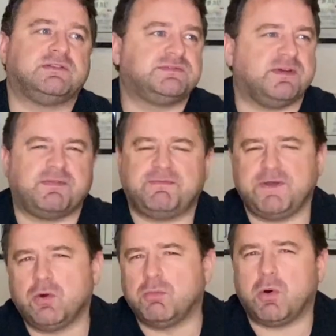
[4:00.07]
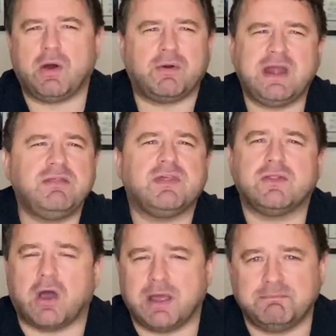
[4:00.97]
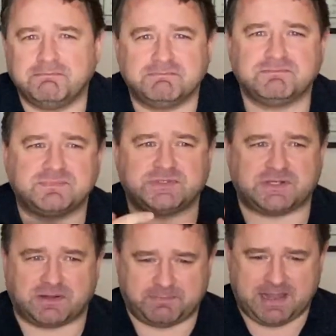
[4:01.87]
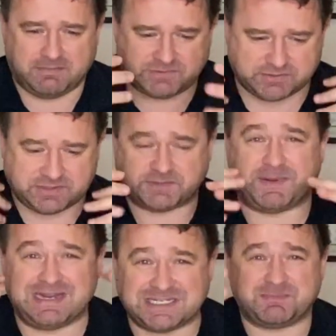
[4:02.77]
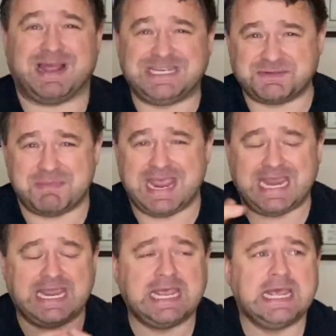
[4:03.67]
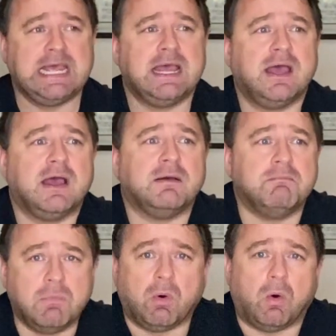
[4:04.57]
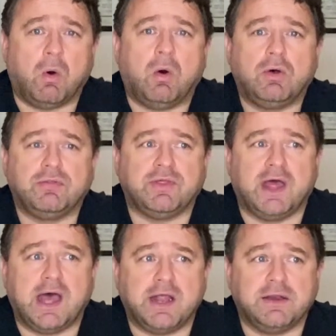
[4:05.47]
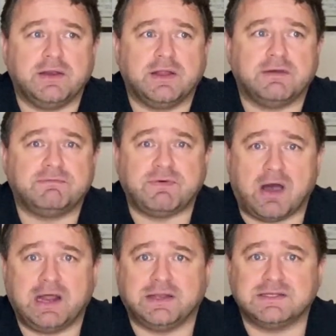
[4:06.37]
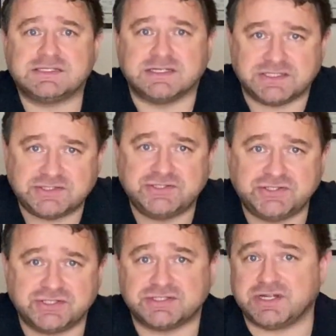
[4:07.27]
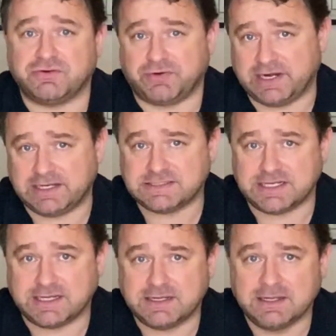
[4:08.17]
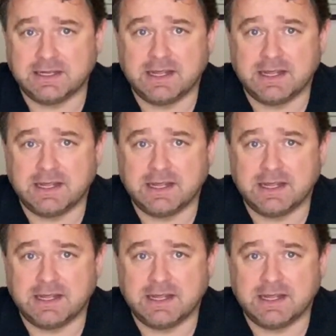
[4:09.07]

a film or anything that that's being displayed to me more than violence that is just unrealistic.